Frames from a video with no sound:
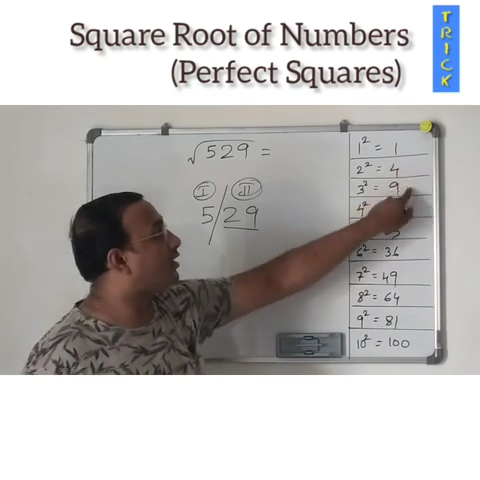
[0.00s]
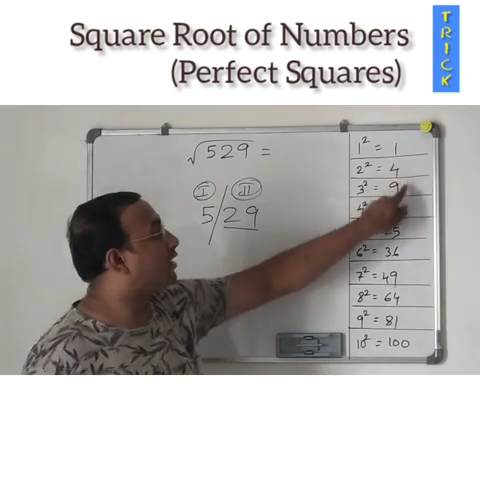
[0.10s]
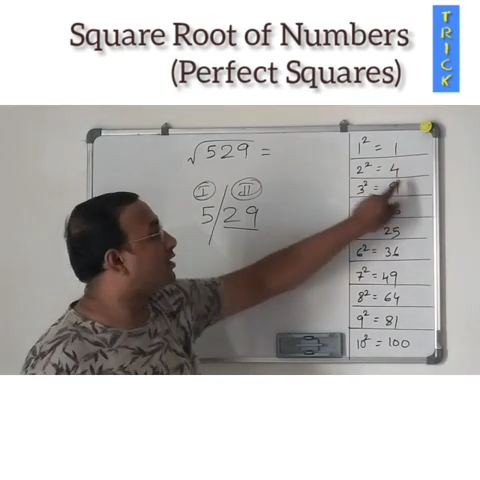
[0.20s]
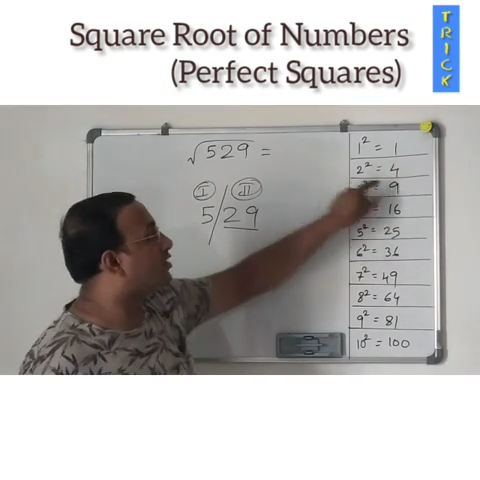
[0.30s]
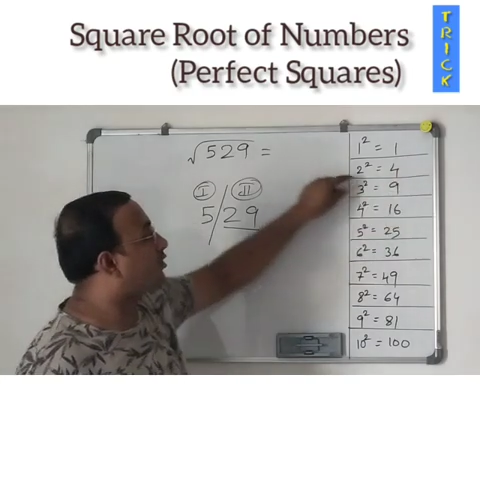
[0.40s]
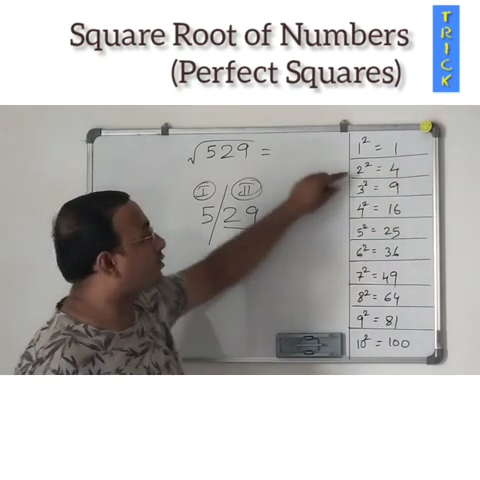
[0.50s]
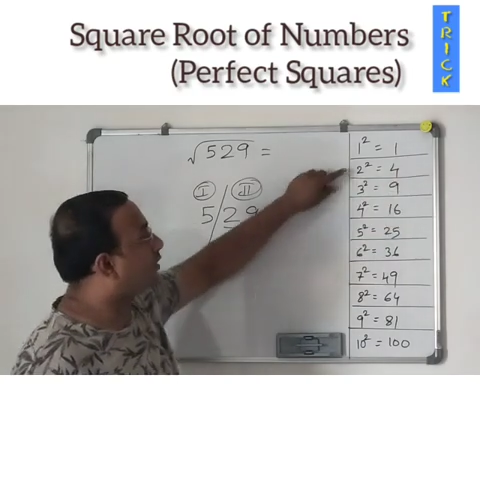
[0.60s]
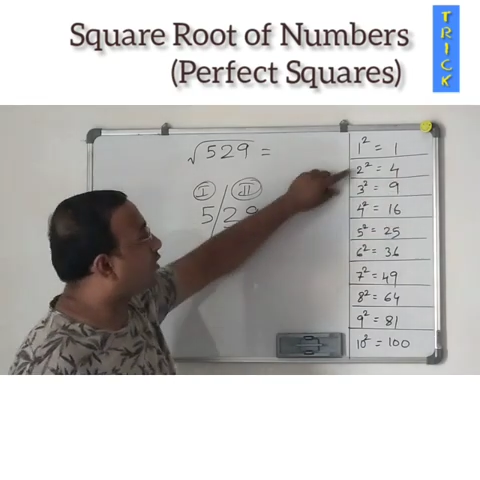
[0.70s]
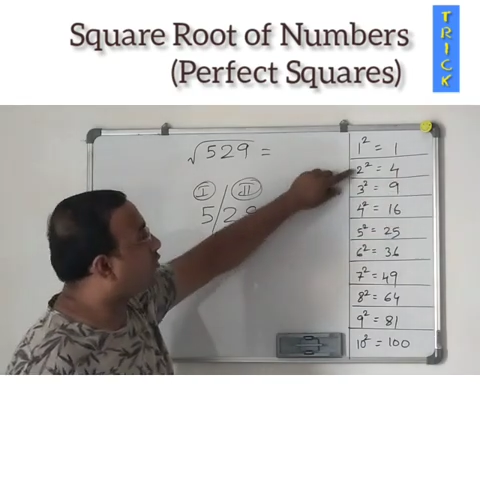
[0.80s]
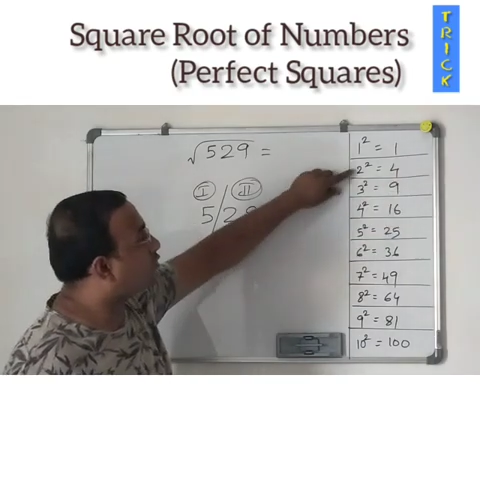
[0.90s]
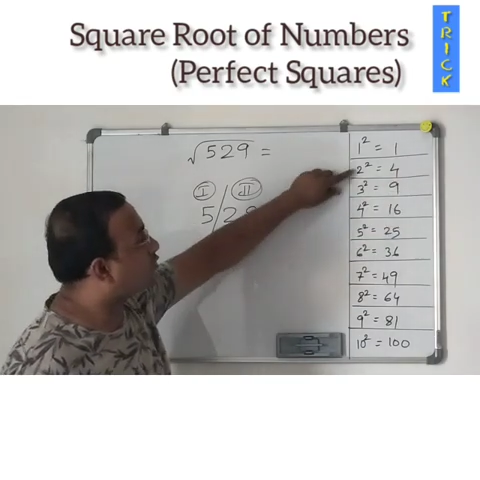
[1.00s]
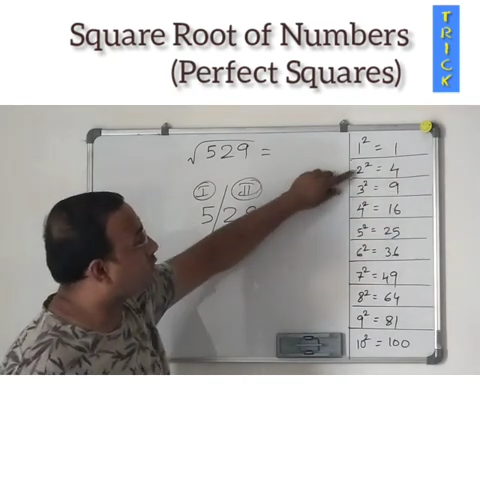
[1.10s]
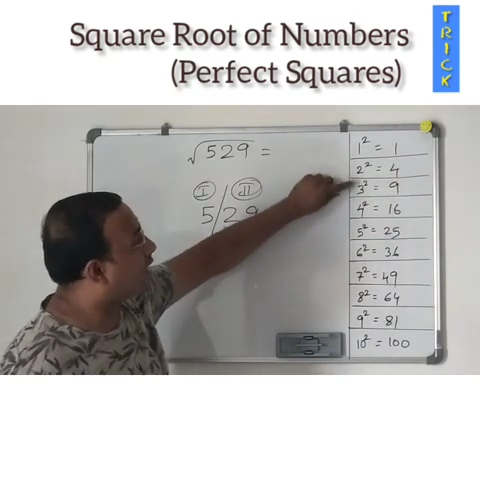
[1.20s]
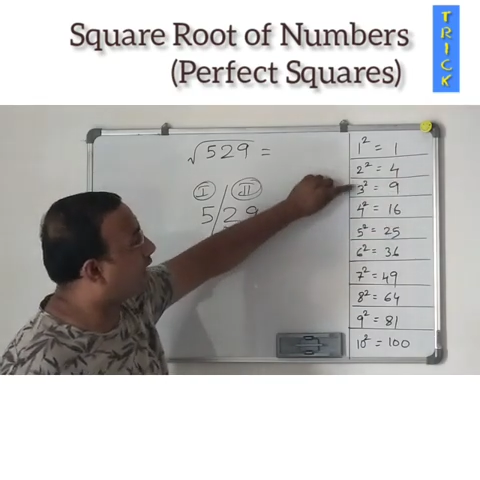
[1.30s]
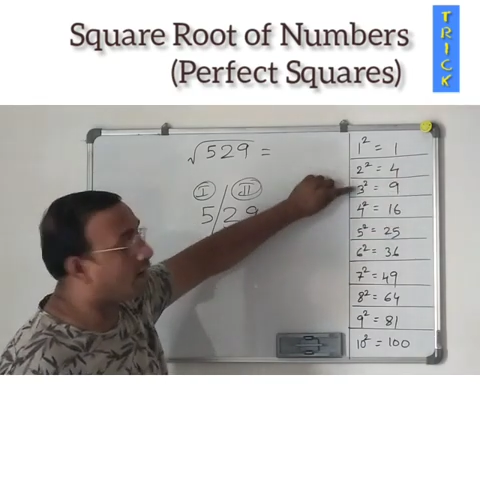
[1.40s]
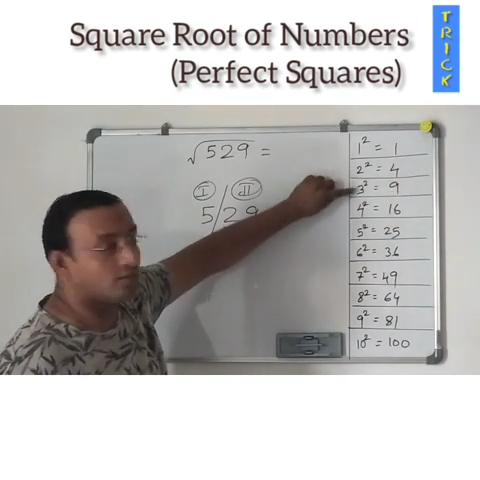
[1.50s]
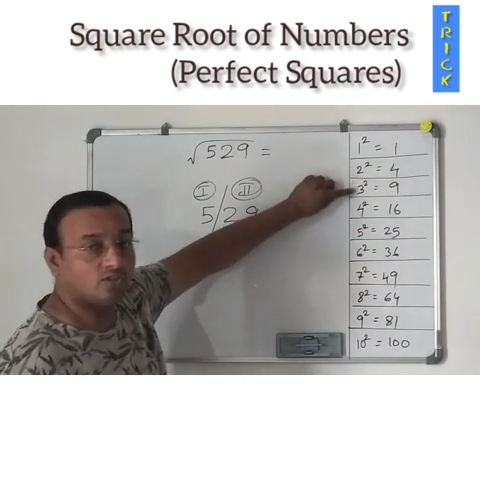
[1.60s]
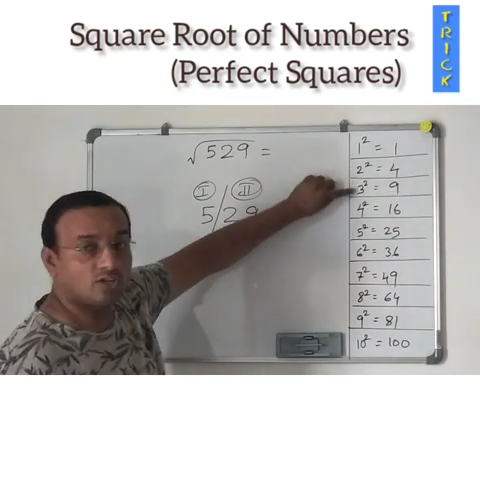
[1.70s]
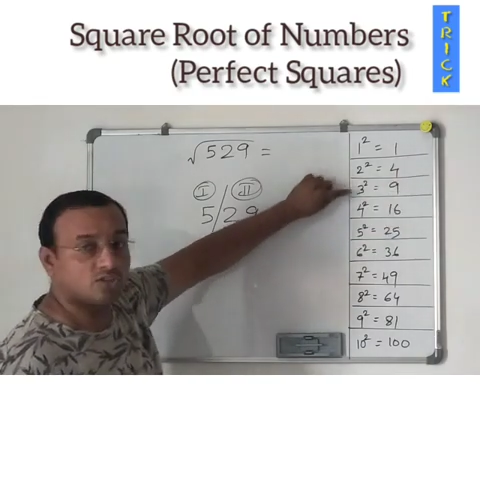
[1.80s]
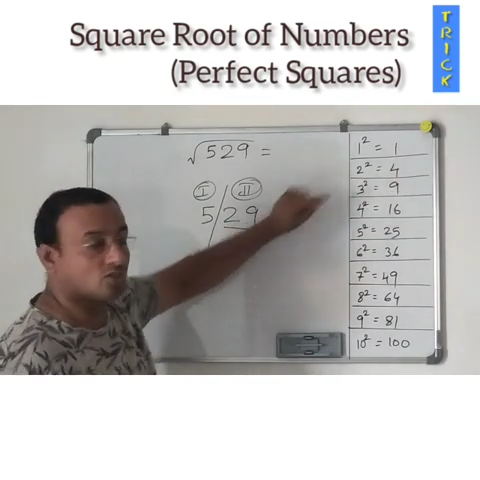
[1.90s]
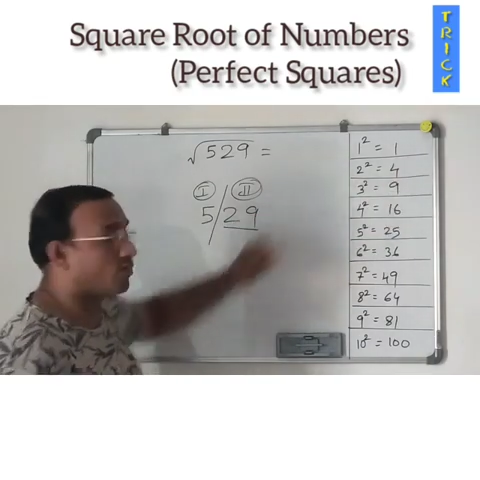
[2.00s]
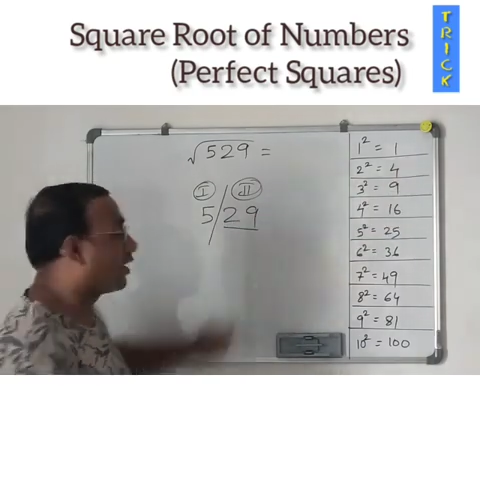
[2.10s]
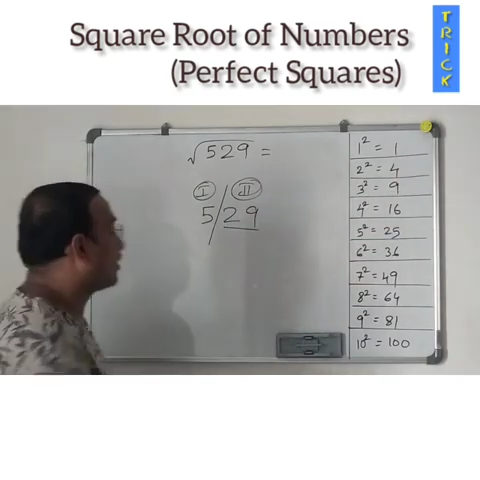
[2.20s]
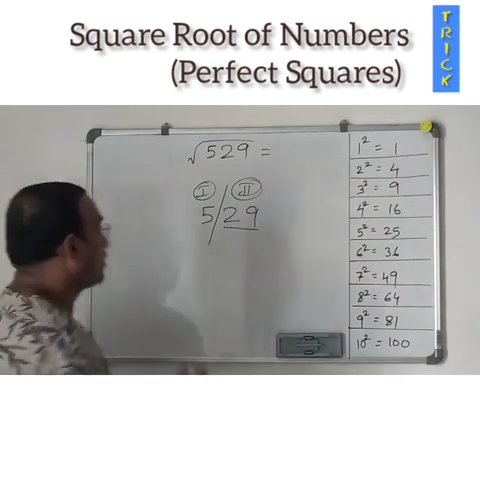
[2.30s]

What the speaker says: that is nothing but 2 square and 3 square.